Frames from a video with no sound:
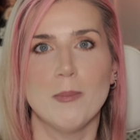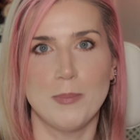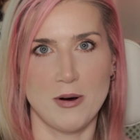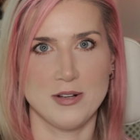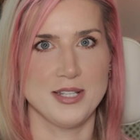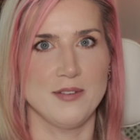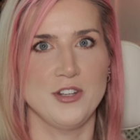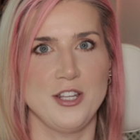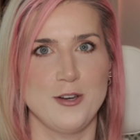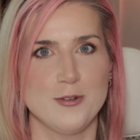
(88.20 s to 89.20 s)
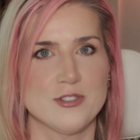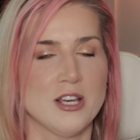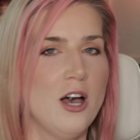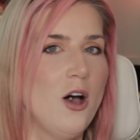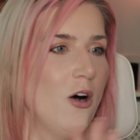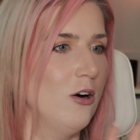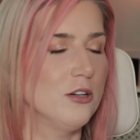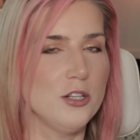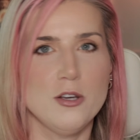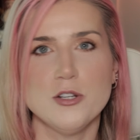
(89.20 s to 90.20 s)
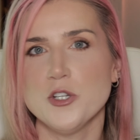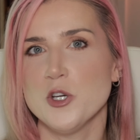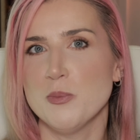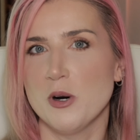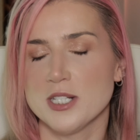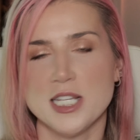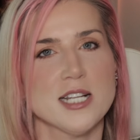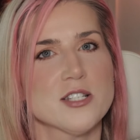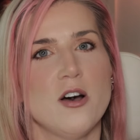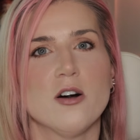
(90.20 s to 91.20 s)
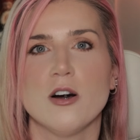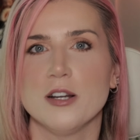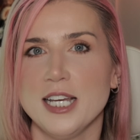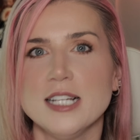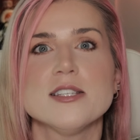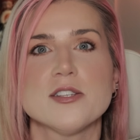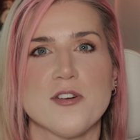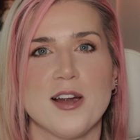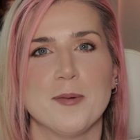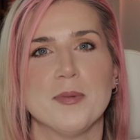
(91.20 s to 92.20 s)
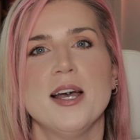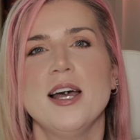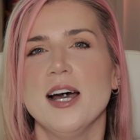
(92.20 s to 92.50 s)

unboxing videos on YouTube, on TikTok, on Instagram,